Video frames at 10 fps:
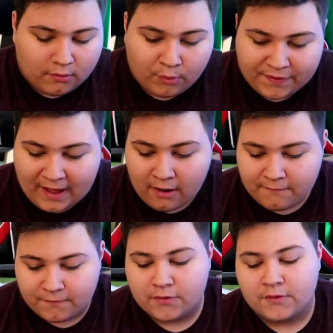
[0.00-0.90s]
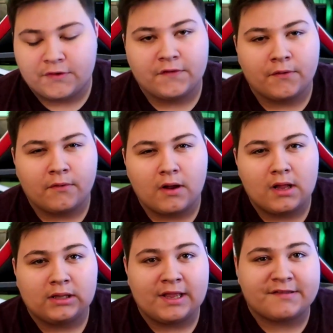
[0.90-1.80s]
without further ado,
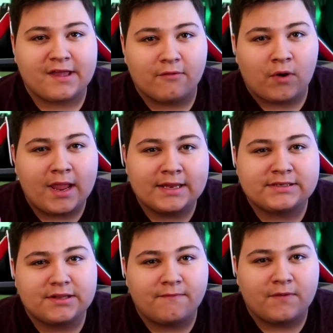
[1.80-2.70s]
let's get right into the